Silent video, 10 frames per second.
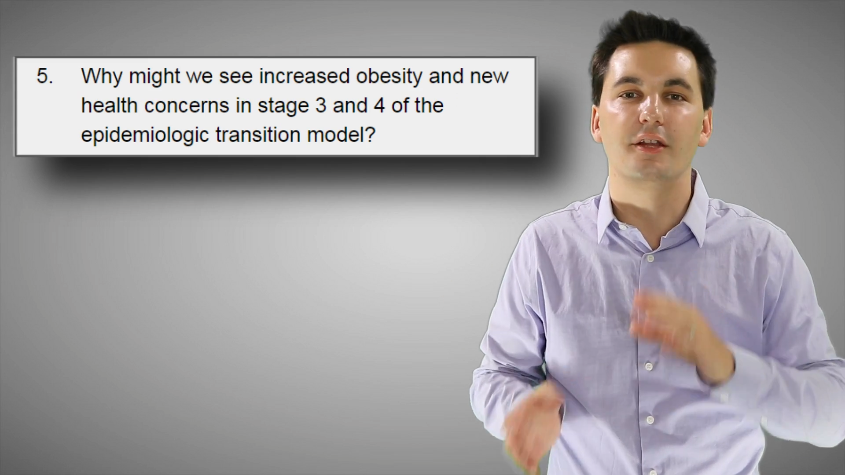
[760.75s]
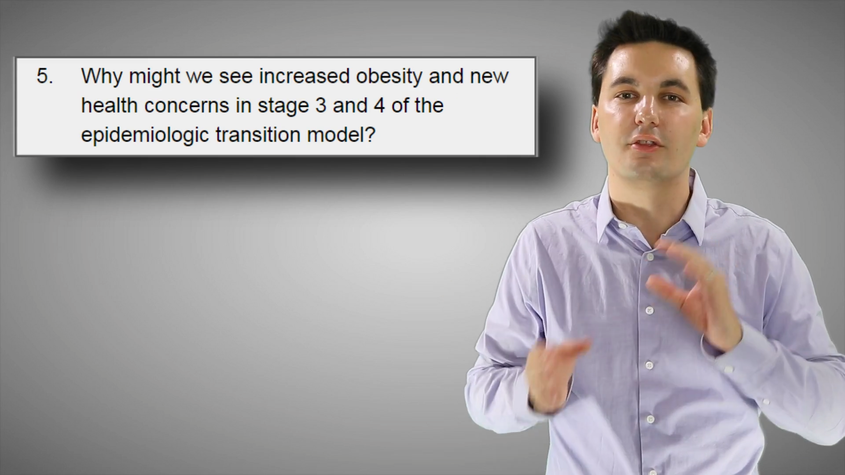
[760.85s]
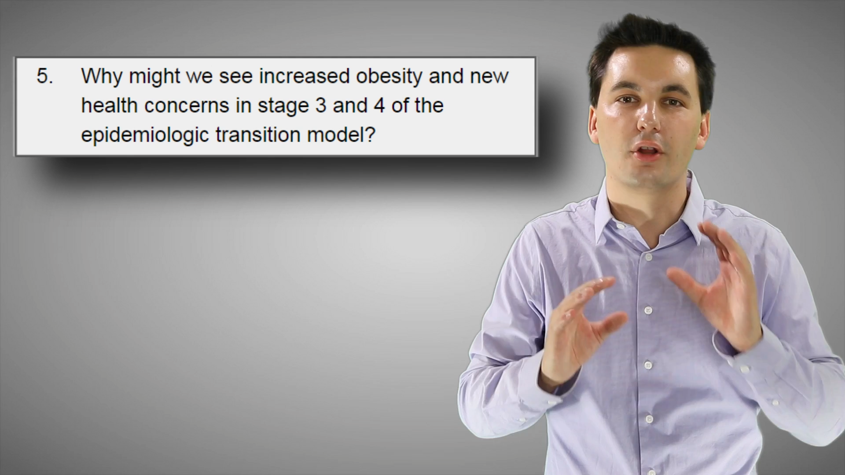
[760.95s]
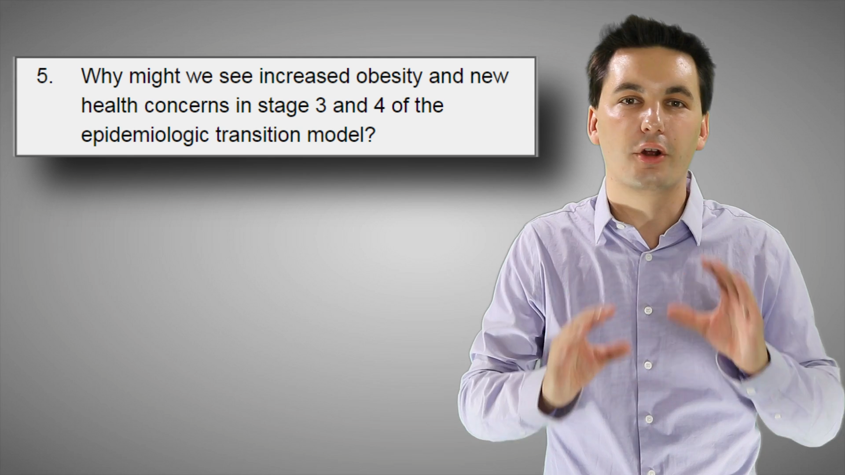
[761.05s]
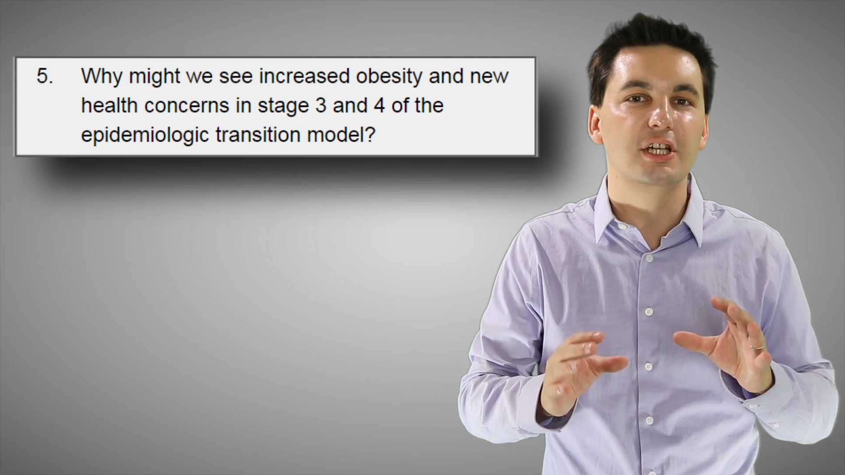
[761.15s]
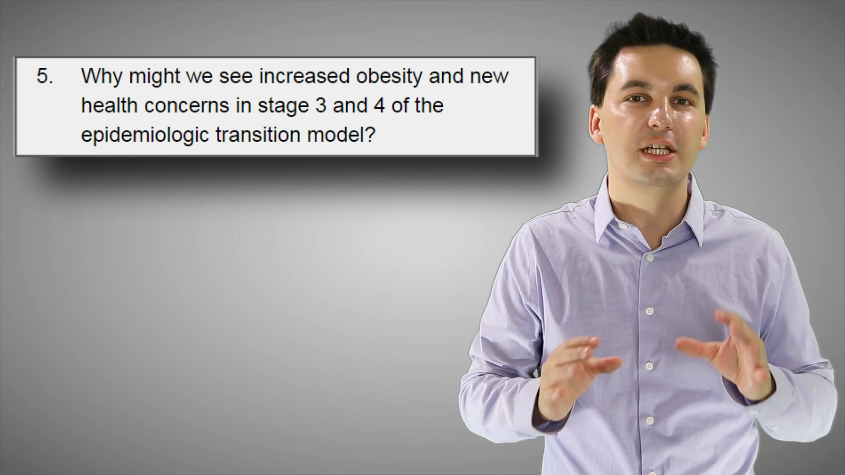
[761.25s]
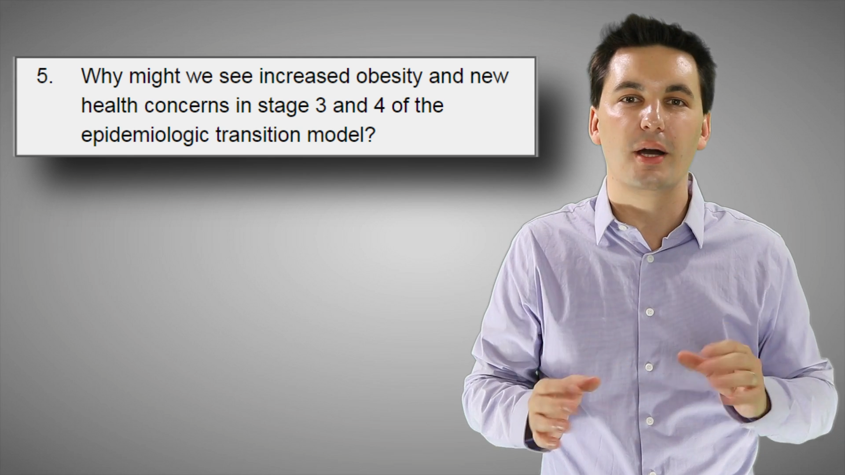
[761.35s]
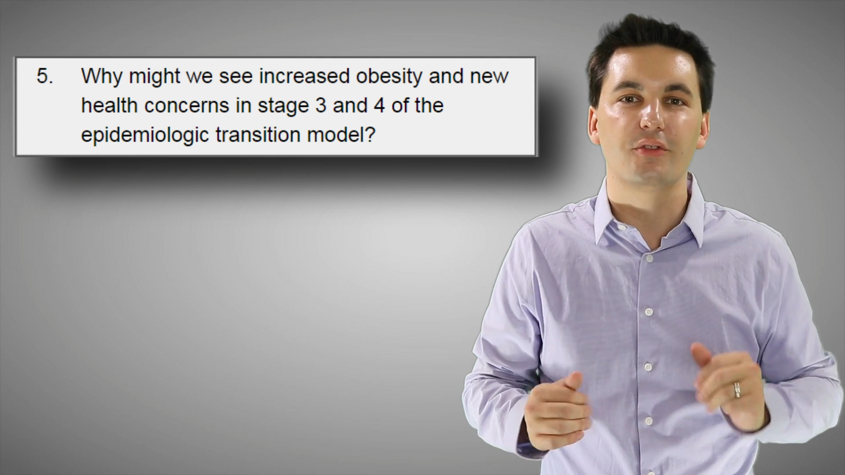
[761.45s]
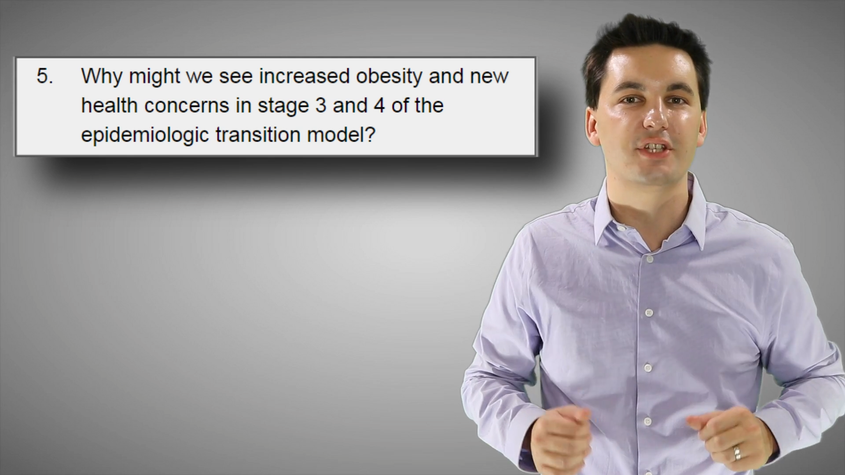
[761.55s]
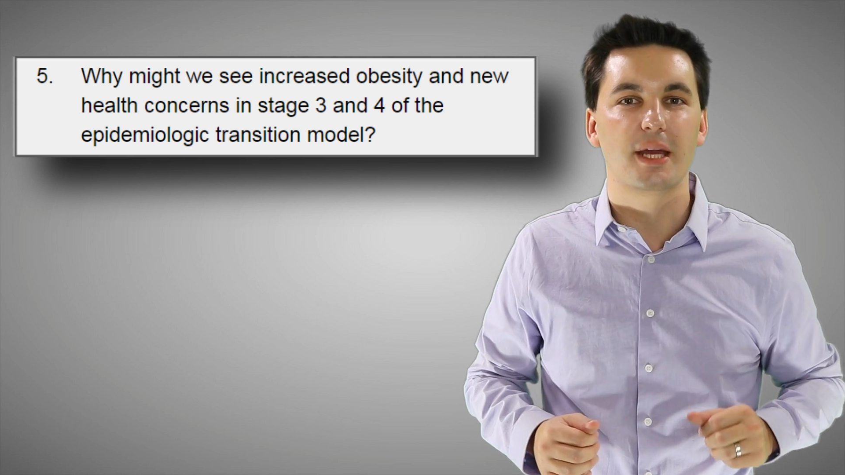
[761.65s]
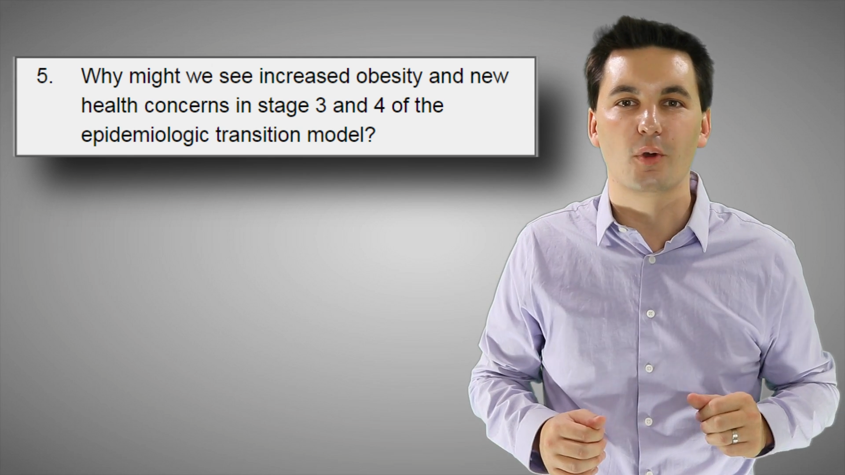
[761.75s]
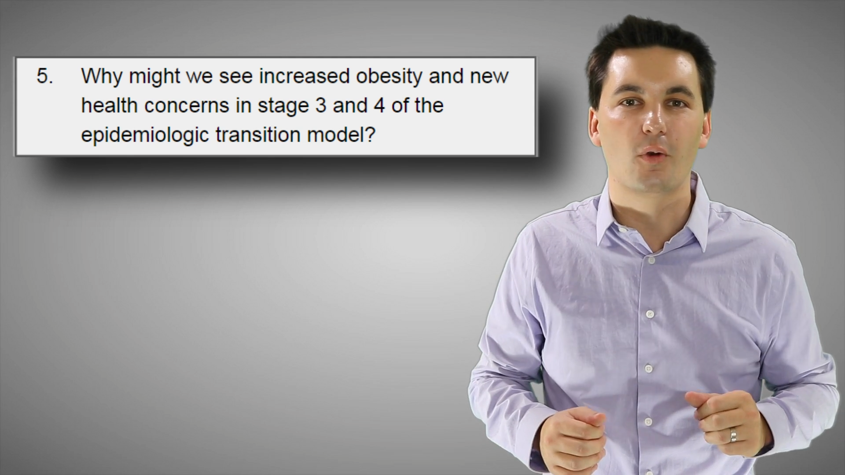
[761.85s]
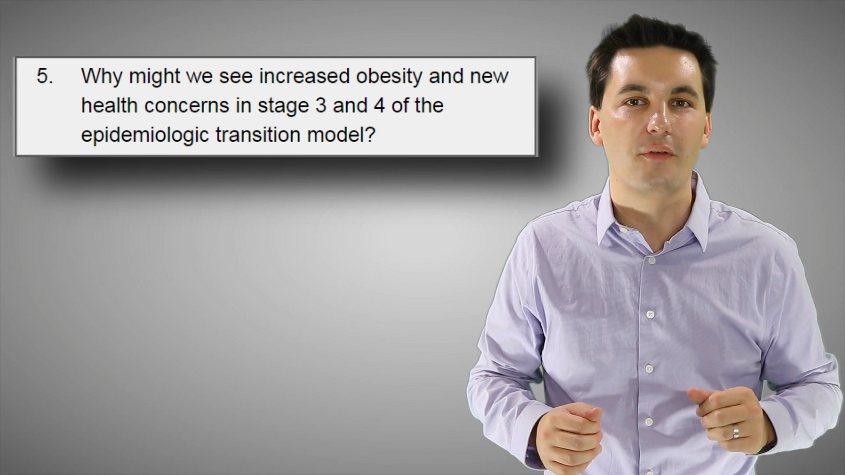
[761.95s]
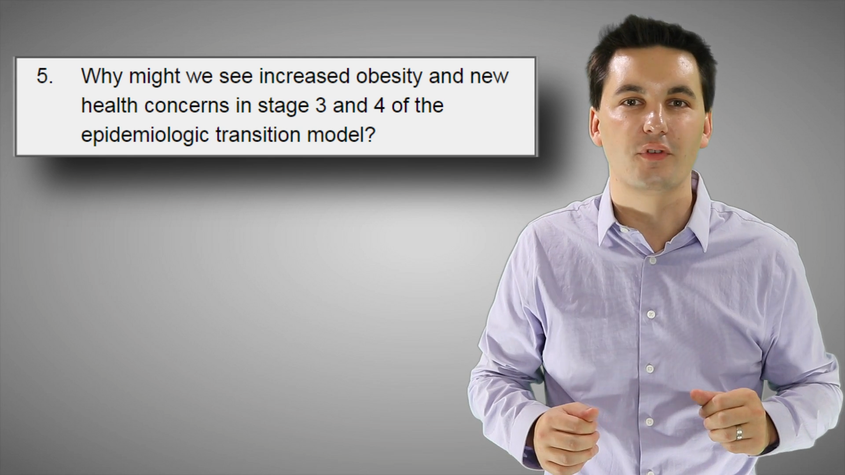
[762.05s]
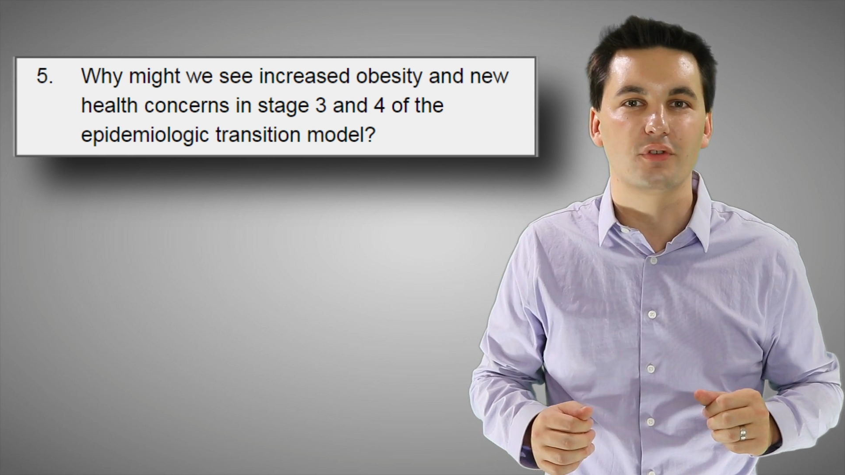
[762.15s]
and learning about the
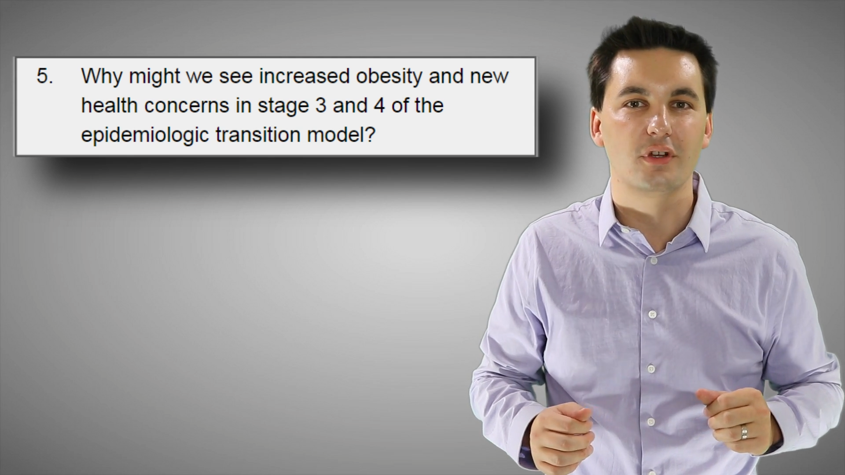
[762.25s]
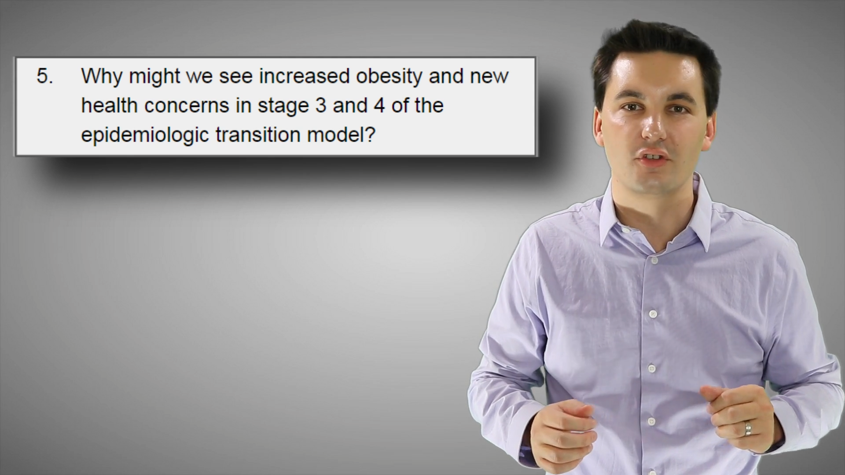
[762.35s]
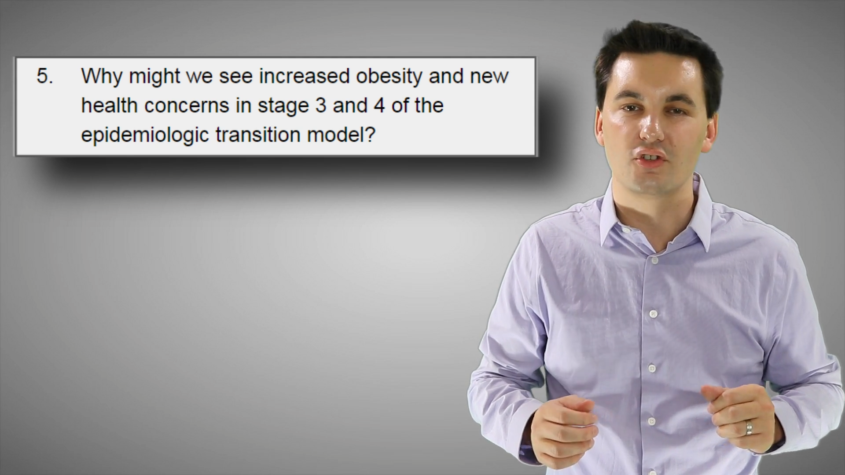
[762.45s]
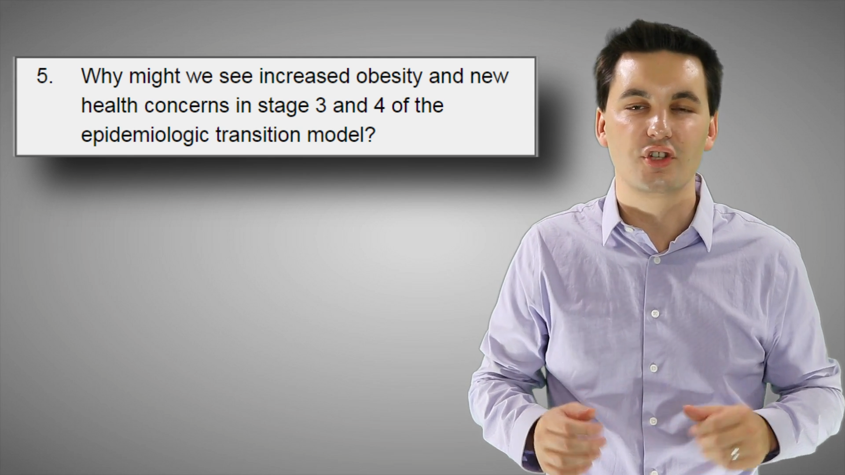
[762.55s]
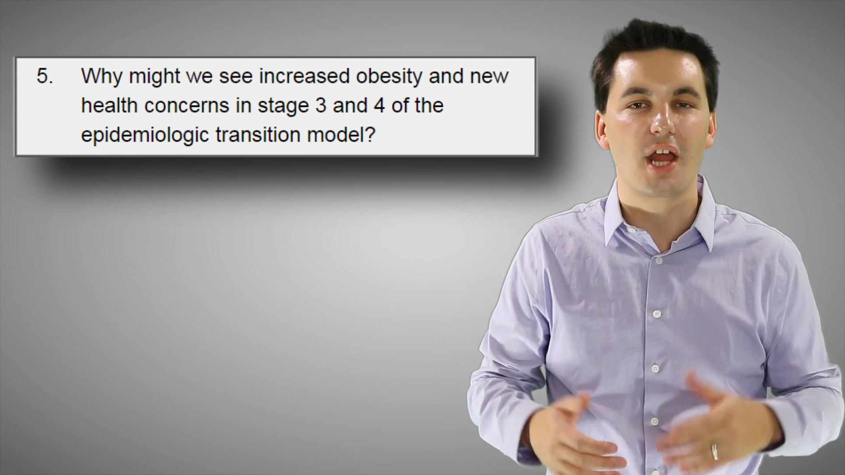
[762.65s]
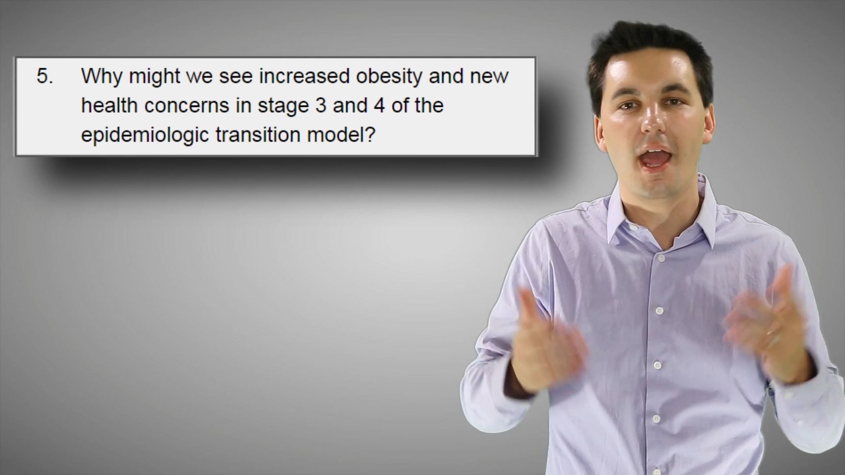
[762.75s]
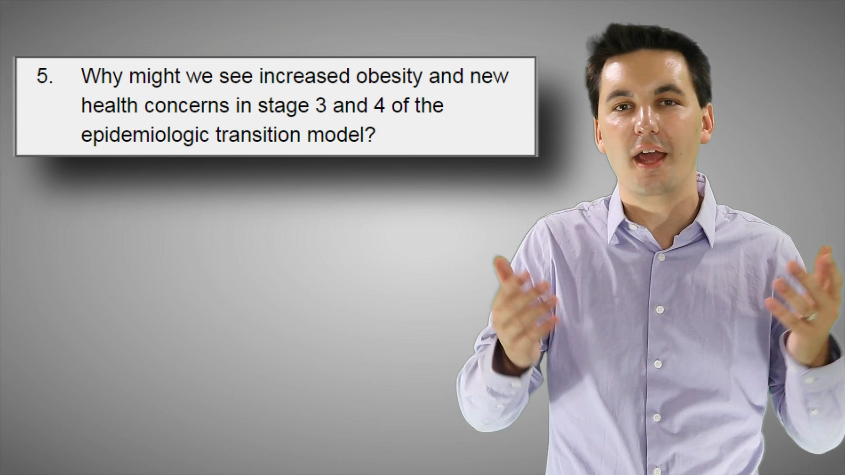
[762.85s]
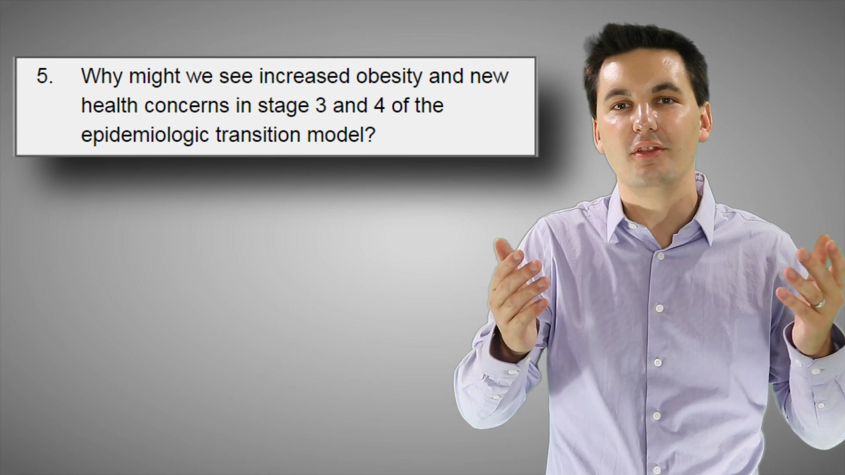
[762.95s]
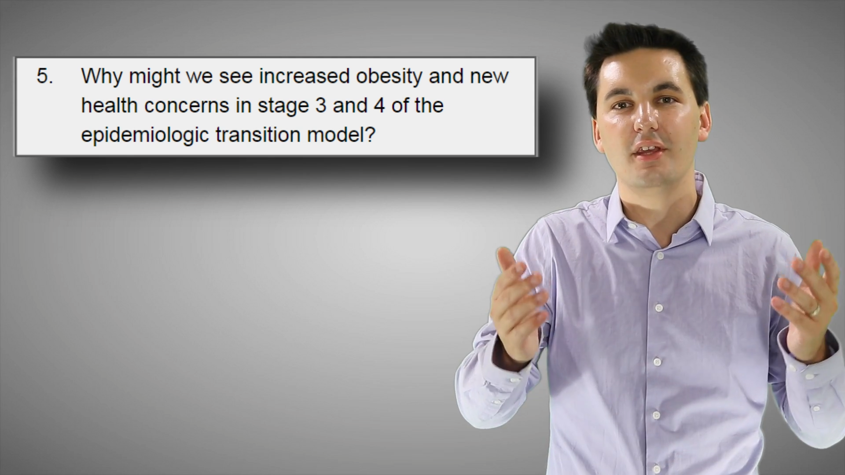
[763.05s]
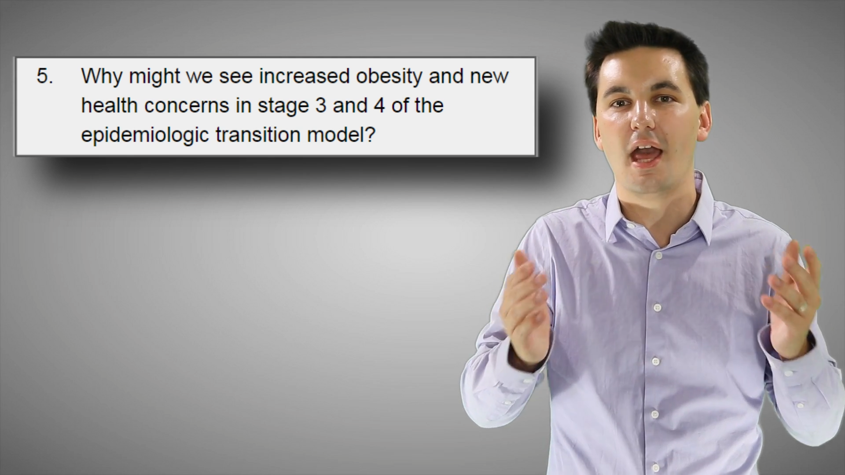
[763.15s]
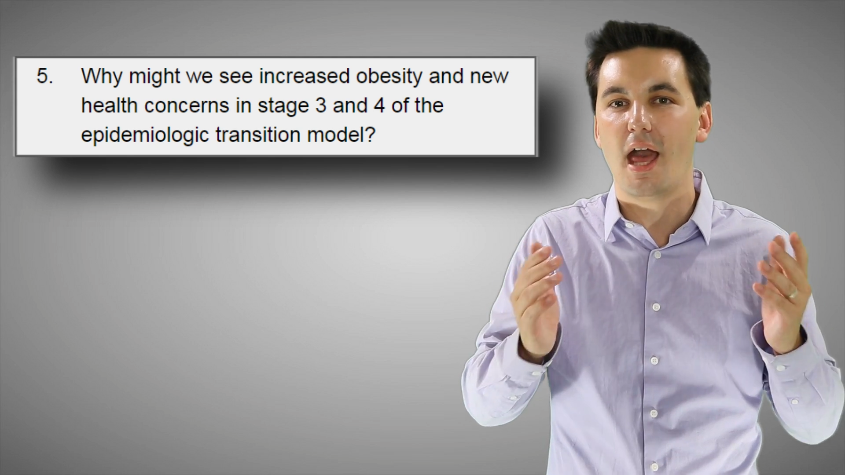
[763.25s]
demographic transition and the